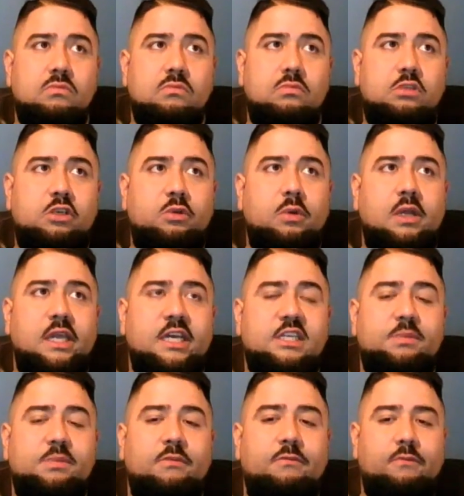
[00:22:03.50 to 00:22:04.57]
2
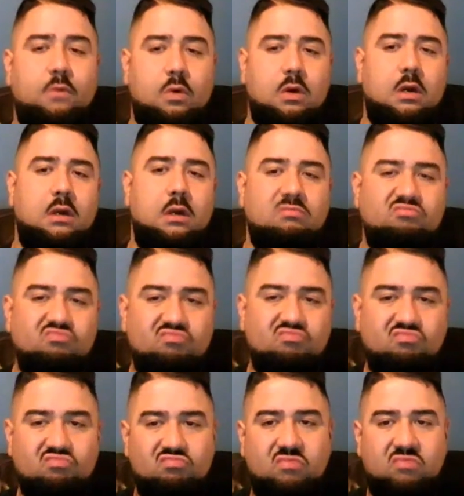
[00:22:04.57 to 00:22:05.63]
clicks before
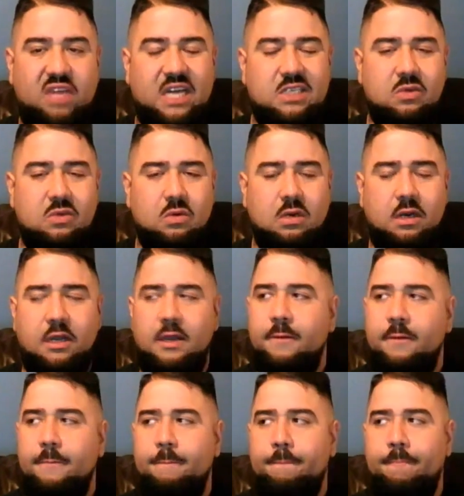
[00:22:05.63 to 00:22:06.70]
that store
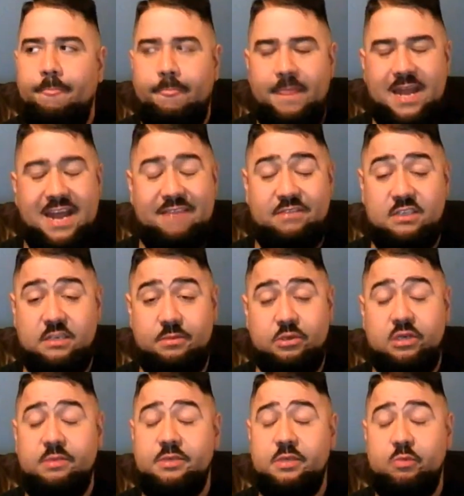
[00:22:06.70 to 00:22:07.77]
that I have a
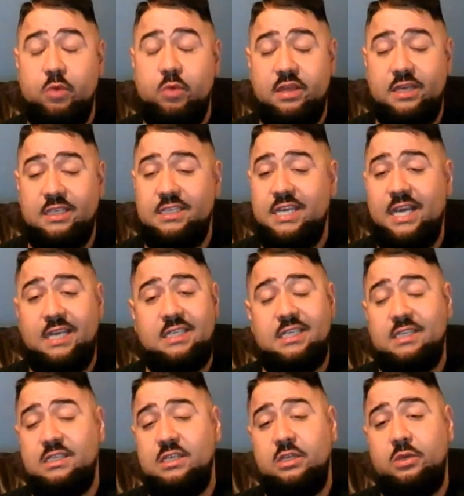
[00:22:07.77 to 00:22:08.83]
subscription with because Tate's
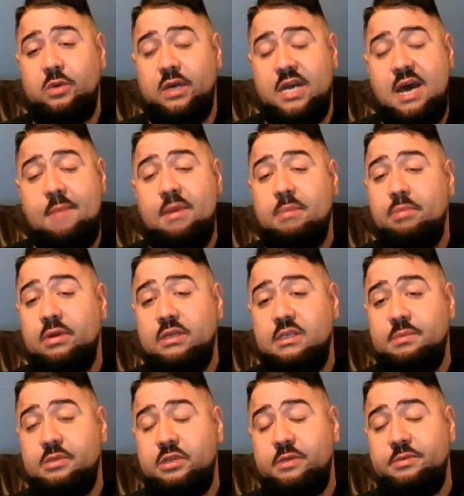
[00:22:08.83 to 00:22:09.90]
doesn't do a comic book
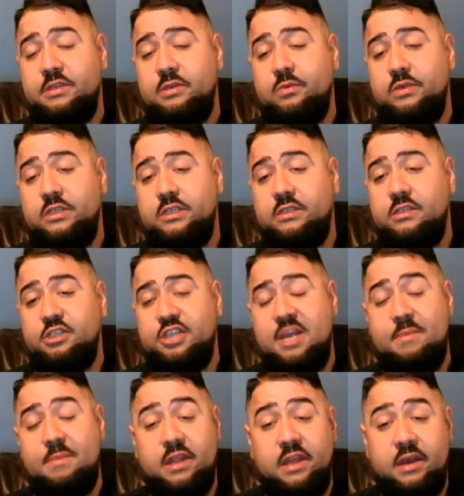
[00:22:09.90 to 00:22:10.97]
subscription, which is shame
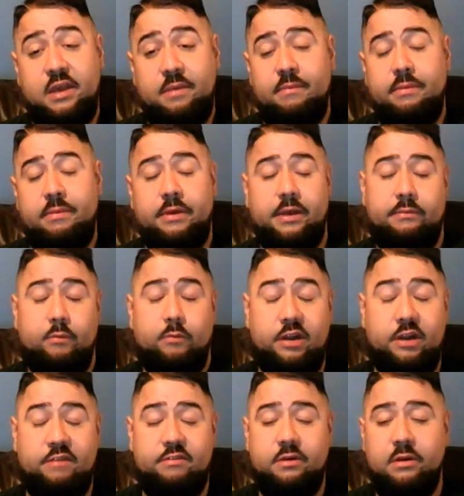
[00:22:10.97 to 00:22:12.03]
on them, but
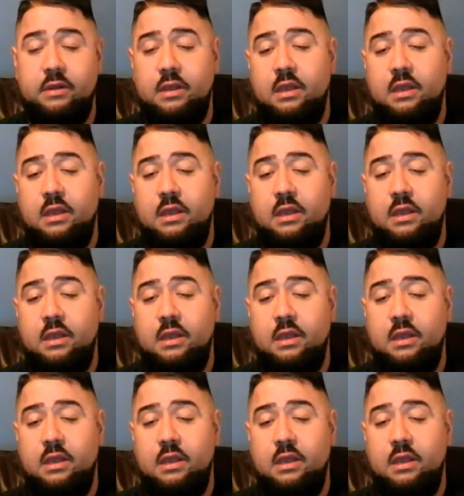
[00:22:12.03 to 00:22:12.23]
whatever.